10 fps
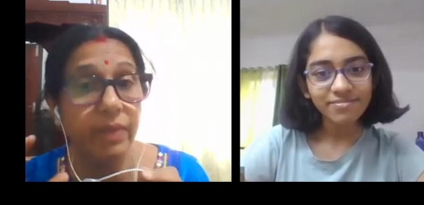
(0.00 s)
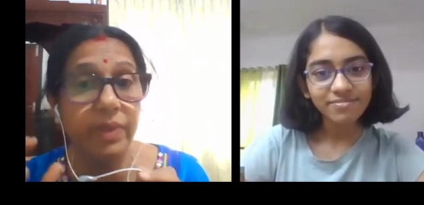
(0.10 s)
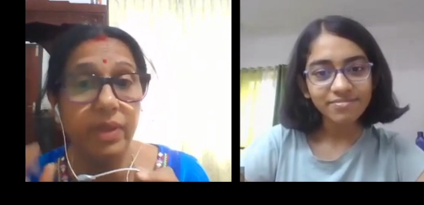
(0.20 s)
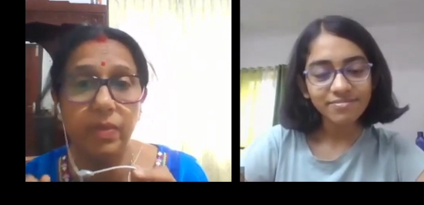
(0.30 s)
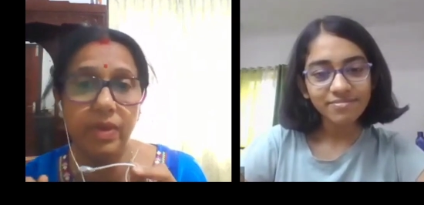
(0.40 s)

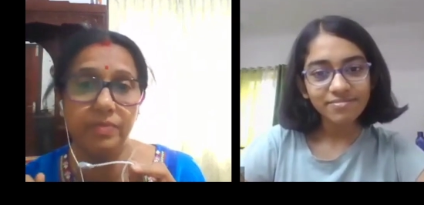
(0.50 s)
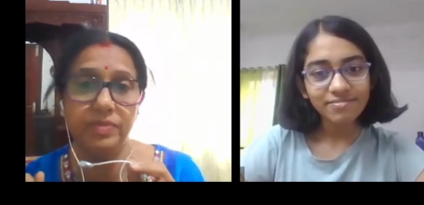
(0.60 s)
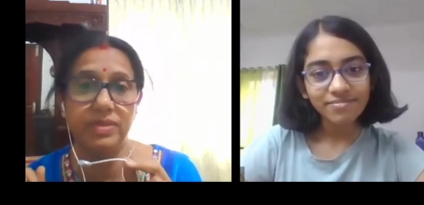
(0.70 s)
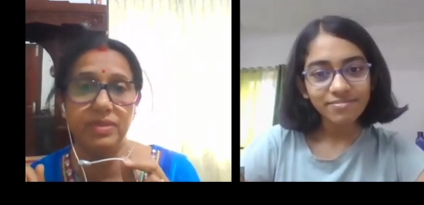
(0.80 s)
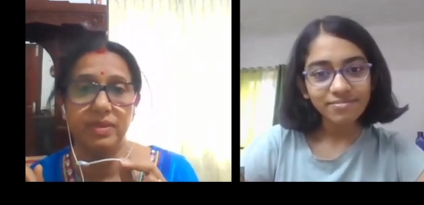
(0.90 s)
Speaker 1: epic
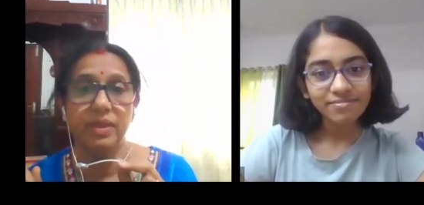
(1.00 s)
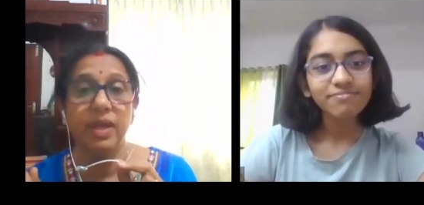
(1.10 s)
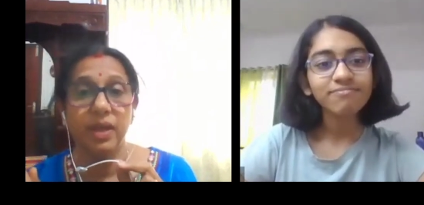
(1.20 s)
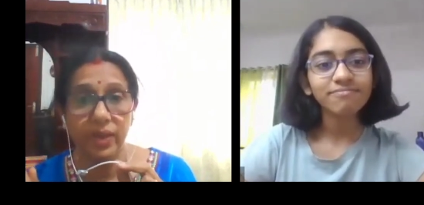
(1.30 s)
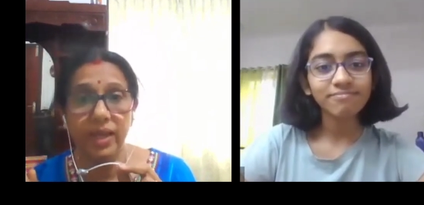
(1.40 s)
poems.
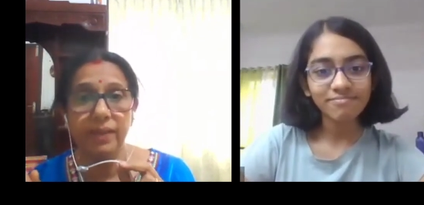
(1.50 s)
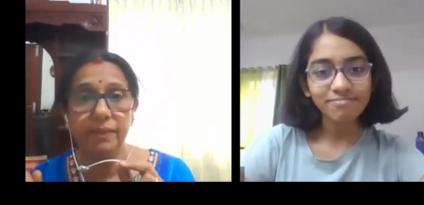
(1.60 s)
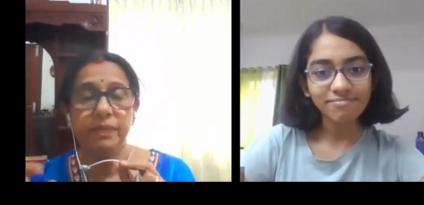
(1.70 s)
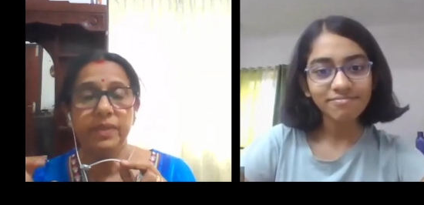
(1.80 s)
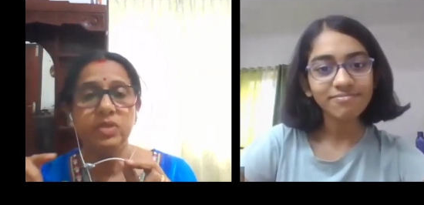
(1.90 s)
Okay,
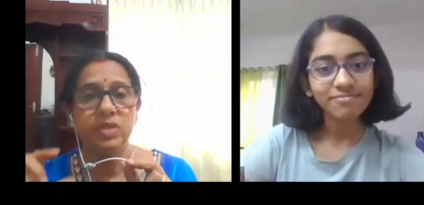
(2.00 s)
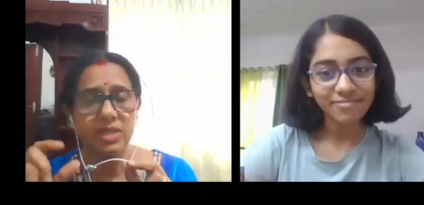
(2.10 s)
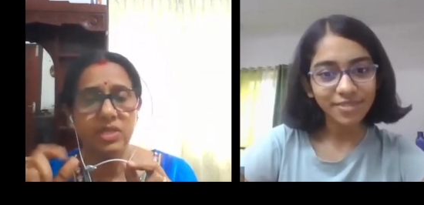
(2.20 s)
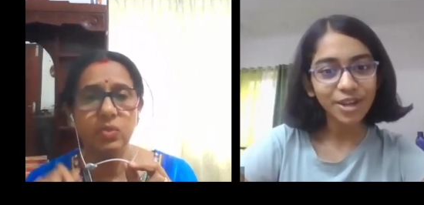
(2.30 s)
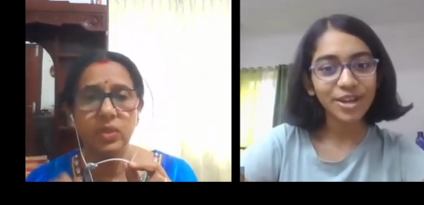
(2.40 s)
mm. so
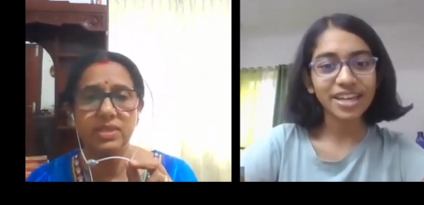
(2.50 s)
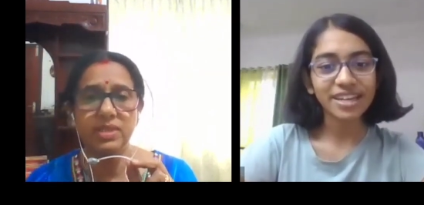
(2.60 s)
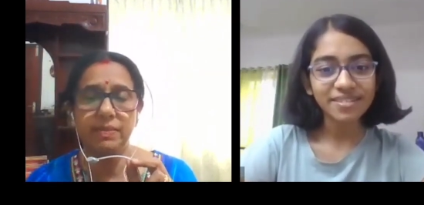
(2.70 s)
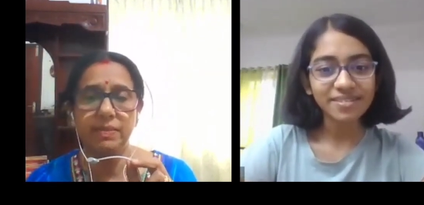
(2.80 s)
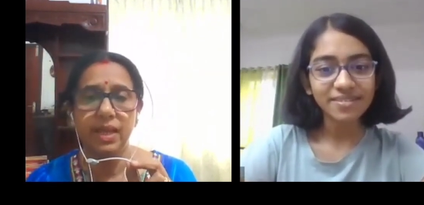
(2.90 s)
that's okay. one
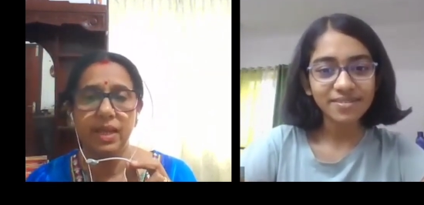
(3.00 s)
type.